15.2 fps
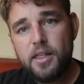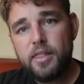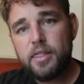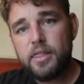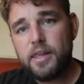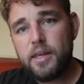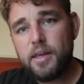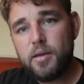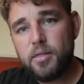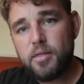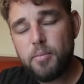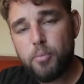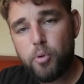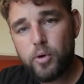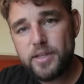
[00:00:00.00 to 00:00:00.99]

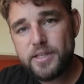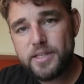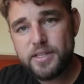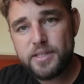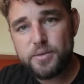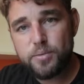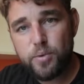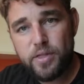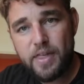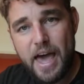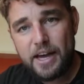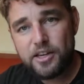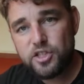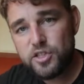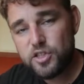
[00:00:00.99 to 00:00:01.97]
The point is, with
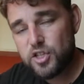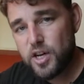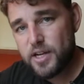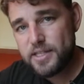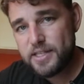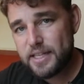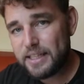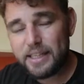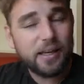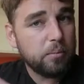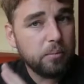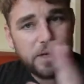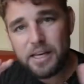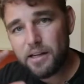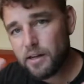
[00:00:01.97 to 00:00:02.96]
action shots, it can
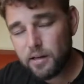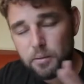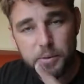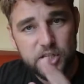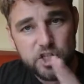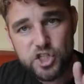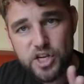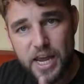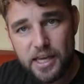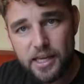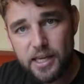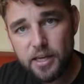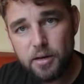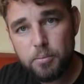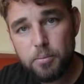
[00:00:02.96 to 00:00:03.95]
be a little bit
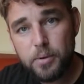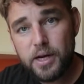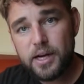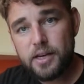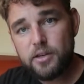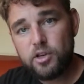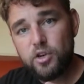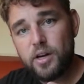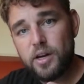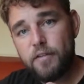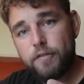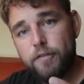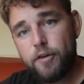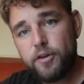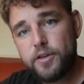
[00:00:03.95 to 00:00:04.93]
shaky, but you're going to
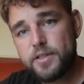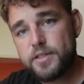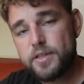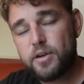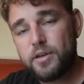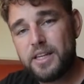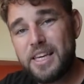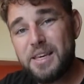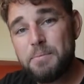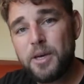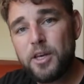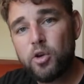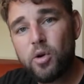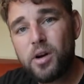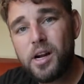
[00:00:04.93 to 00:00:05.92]
focus on
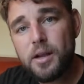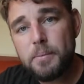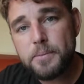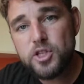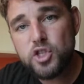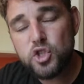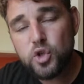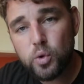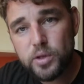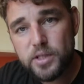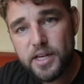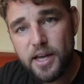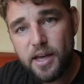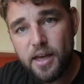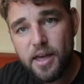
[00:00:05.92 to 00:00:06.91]
keeping your clips
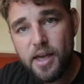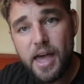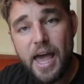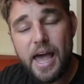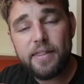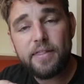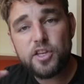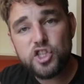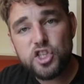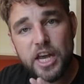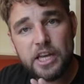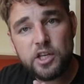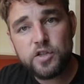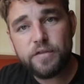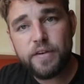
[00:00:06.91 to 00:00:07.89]
shorter, and the
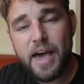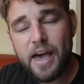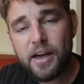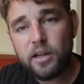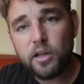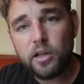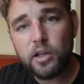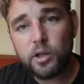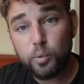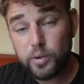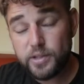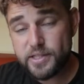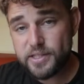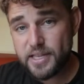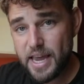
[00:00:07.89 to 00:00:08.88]
change of angle will
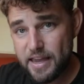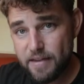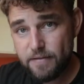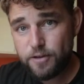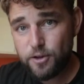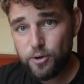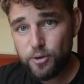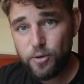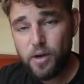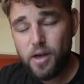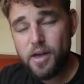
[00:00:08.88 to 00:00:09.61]
save you